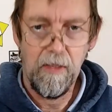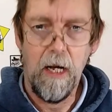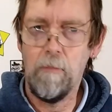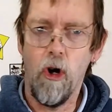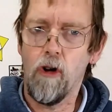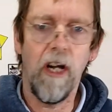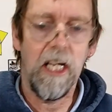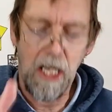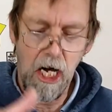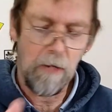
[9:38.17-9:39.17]
I'm not a great
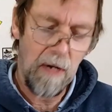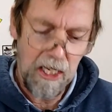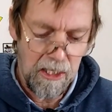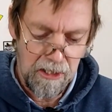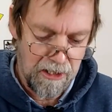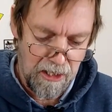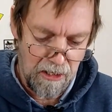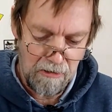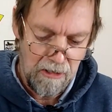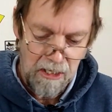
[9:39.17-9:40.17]
card maker,
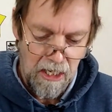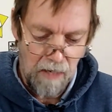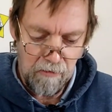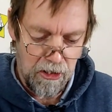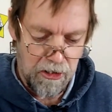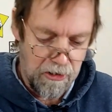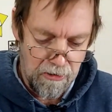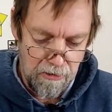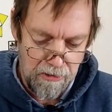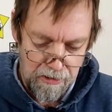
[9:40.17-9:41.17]
so I've just
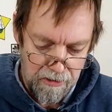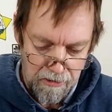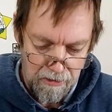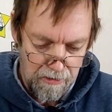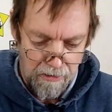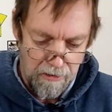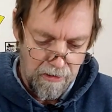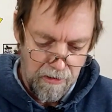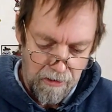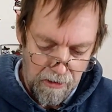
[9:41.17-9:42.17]
used
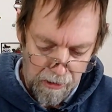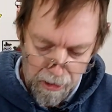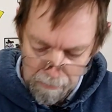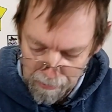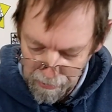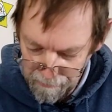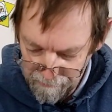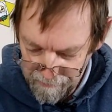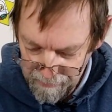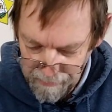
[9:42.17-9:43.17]
a couple
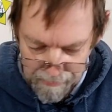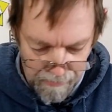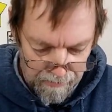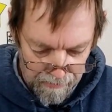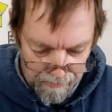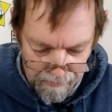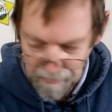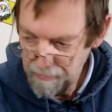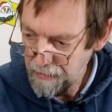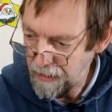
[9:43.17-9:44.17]
of
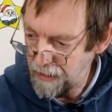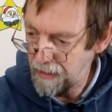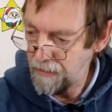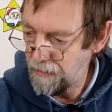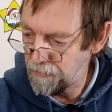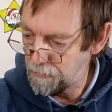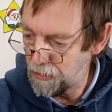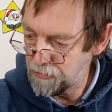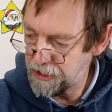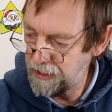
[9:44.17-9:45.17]
the
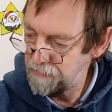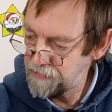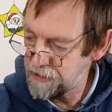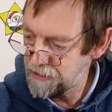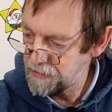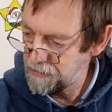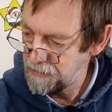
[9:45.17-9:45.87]
motifs